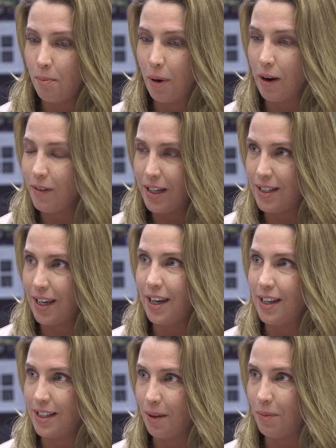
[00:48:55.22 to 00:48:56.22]
by
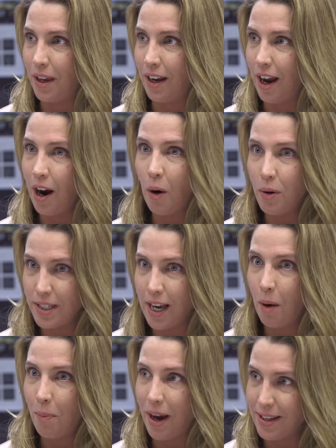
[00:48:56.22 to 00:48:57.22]
reskinning something. I always
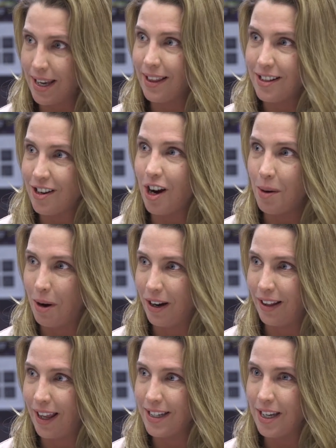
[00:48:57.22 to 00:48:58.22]
help by saying, let's talk about
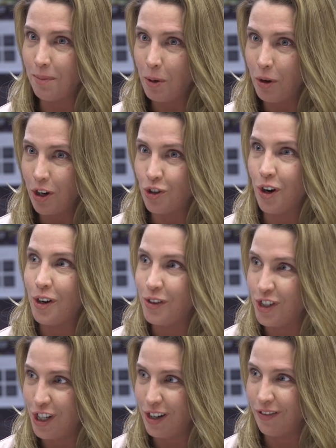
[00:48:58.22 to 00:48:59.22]
it. Like, tell me what you're trying to
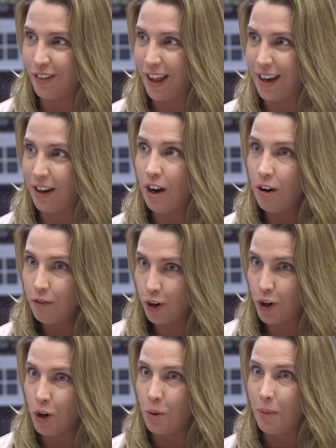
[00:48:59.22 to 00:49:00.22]
achieve, like for
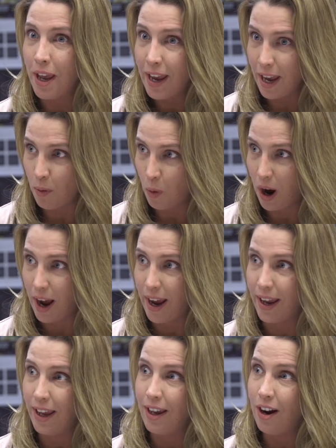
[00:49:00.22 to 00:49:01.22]
whom and
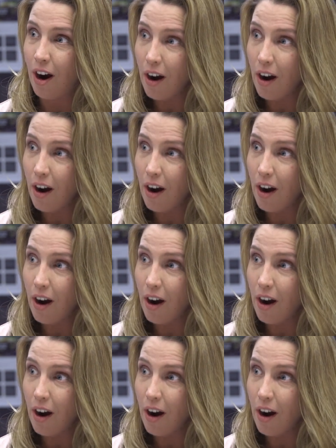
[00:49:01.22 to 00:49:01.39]
why. All